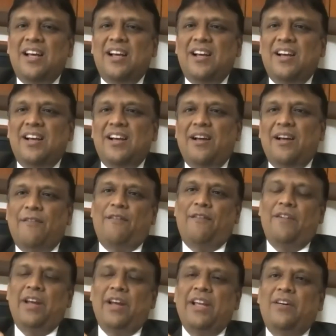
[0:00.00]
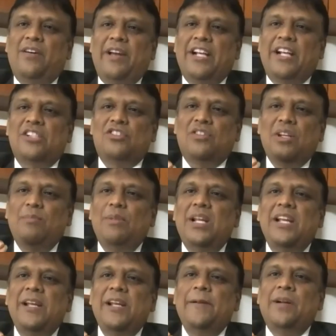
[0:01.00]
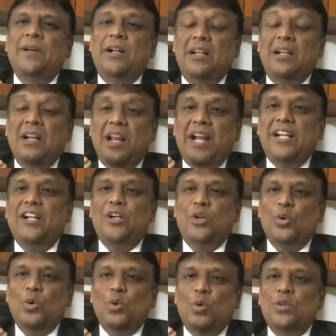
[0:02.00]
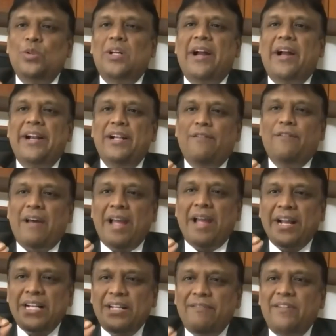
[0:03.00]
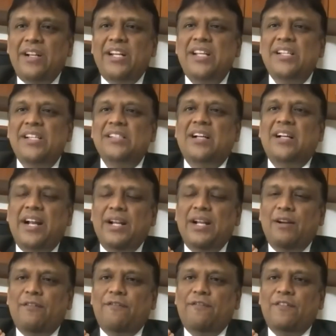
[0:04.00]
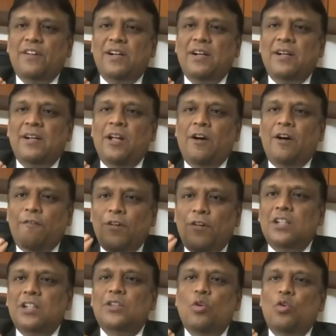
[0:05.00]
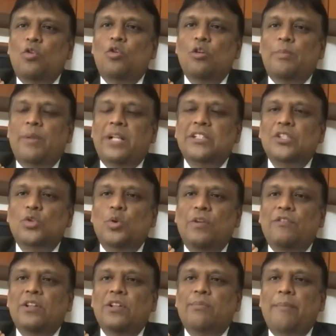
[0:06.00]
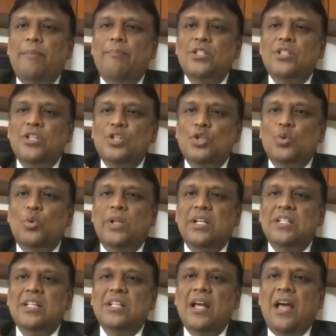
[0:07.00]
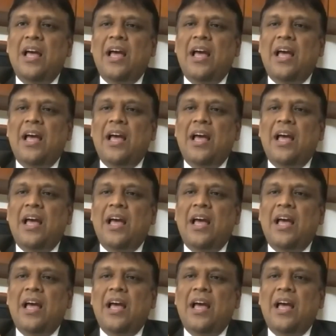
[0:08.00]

Uh, uh, you know, extremely delighted to know the kind of activities, the kind of uh, work the Ongole branch is doing for the members and students.